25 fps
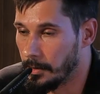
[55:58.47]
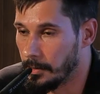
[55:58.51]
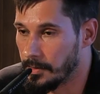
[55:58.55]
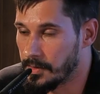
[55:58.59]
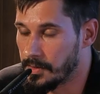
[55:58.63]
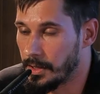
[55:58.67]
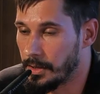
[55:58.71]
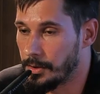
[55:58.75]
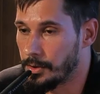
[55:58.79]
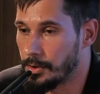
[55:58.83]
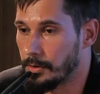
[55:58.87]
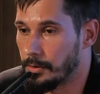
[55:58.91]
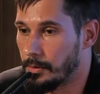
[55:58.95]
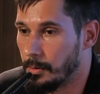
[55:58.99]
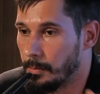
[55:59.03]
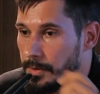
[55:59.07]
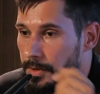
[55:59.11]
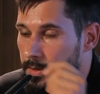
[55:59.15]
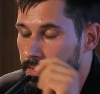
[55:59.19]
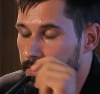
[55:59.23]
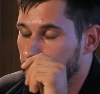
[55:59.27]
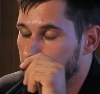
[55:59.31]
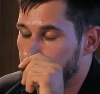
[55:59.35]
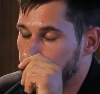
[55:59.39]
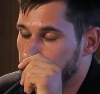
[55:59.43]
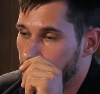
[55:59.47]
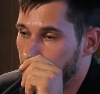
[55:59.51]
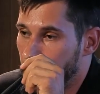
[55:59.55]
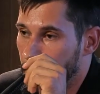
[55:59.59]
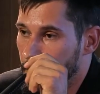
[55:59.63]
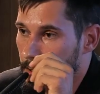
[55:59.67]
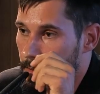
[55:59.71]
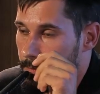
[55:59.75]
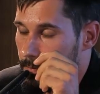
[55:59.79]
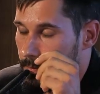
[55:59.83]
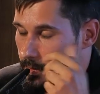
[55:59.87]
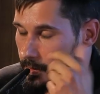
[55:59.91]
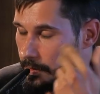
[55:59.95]
Central Committee in
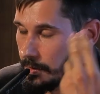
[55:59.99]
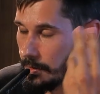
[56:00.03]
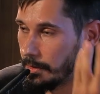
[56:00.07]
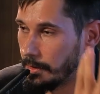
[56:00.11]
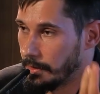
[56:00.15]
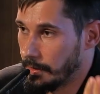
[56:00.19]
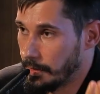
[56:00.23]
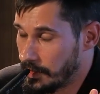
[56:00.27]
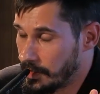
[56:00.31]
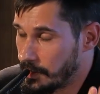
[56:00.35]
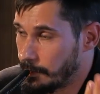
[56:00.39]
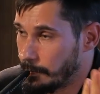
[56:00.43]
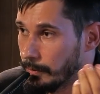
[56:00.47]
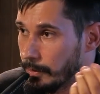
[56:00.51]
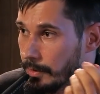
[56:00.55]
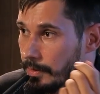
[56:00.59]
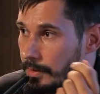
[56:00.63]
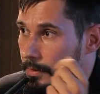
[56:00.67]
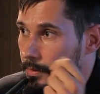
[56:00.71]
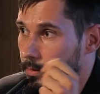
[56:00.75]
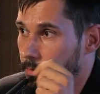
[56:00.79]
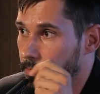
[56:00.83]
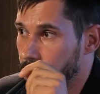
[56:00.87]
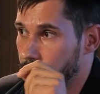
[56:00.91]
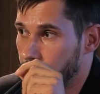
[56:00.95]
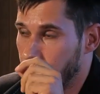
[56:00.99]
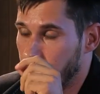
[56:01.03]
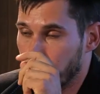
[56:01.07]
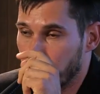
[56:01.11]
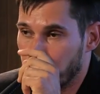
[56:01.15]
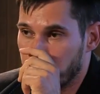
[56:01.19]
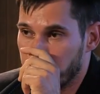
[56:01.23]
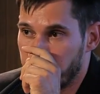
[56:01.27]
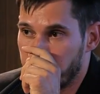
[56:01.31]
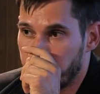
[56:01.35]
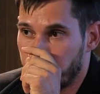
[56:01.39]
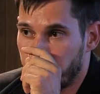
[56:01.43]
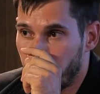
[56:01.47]
Zagreb, its political
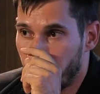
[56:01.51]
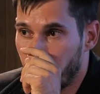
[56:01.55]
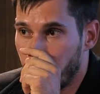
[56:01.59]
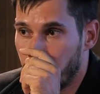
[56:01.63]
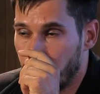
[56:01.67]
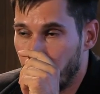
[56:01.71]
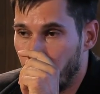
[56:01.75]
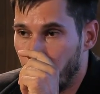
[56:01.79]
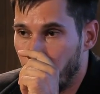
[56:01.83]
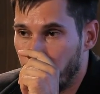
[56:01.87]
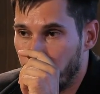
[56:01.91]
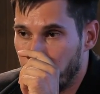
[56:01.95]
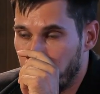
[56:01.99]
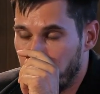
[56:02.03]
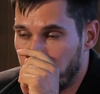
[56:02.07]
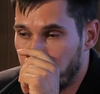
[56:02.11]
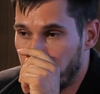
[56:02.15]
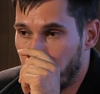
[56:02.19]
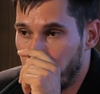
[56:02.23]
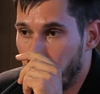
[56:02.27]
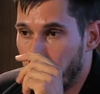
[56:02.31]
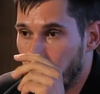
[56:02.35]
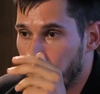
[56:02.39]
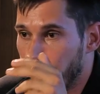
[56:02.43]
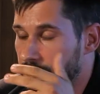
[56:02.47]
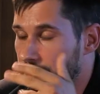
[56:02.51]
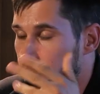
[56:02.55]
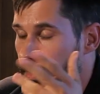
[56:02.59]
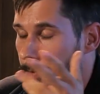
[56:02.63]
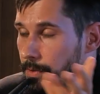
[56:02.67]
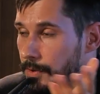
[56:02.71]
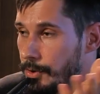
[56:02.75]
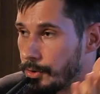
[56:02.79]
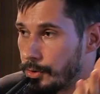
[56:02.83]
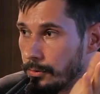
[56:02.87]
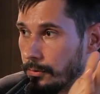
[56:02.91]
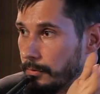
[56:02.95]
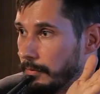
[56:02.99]
schools, you know, where
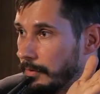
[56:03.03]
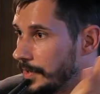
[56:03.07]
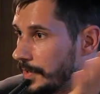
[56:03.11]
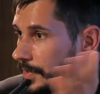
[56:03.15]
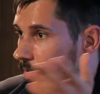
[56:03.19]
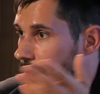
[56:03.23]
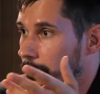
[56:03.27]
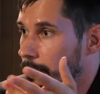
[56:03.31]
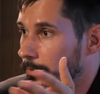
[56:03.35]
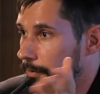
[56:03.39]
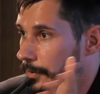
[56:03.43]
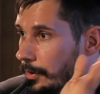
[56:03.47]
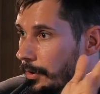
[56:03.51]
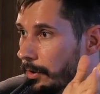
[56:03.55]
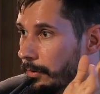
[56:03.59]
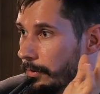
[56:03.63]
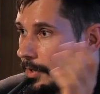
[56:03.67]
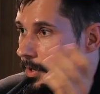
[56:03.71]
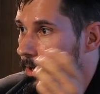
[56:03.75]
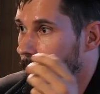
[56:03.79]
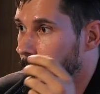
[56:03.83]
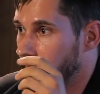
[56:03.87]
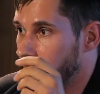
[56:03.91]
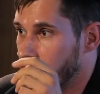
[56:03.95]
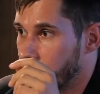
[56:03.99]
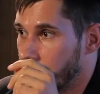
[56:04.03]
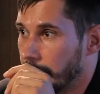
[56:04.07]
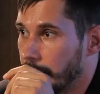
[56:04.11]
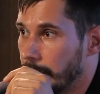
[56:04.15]
Stipe Šuvar, some would know him as